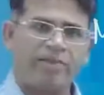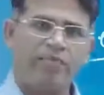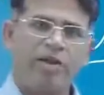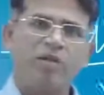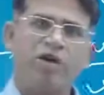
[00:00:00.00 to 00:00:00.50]

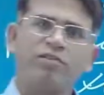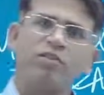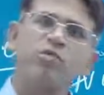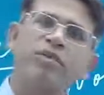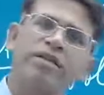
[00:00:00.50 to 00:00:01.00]
Many of the
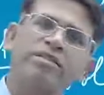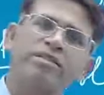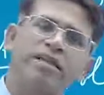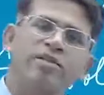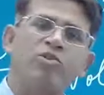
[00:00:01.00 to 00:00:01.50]
students
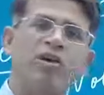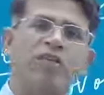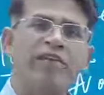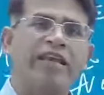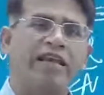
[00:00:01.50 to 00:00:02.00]
in
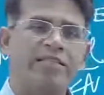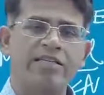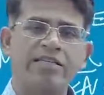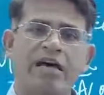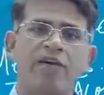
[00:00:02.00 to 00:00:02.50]
geography
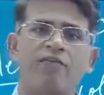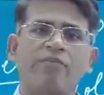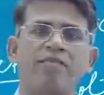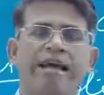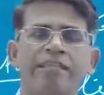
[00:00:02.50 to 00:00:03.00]
classes are from
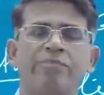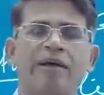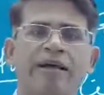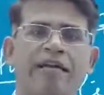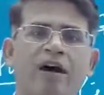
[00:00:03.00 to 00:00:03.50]
science
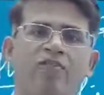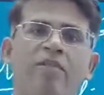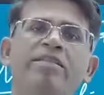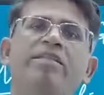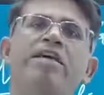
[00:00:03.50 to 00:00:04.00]
background, from
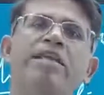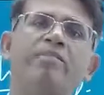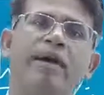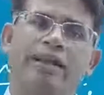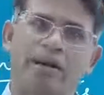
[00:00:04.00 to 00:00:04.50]
engineering
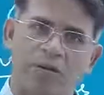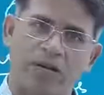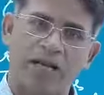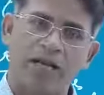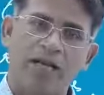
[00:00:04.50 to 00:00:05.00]
background.
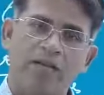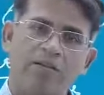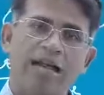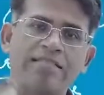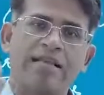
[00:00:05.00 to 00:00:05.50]
So
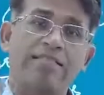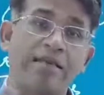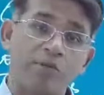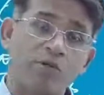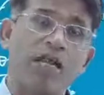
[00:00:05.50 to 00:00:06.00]
that's an
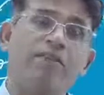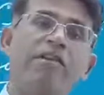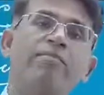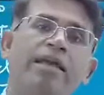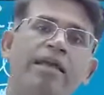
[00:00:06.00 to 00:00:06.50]
assumption I
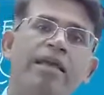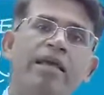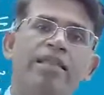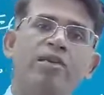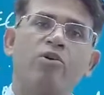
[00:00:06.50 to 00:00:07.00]
will make,
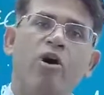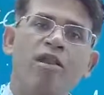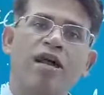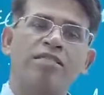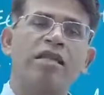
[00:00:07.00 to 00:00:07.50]
that you all
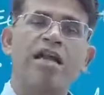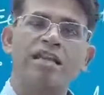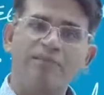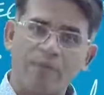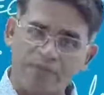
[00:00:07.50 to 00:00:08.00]
are
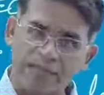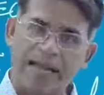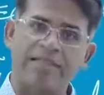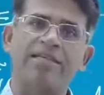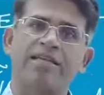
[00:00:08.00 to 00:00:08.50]
starting from
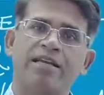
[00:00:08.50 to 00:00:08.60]
scratch.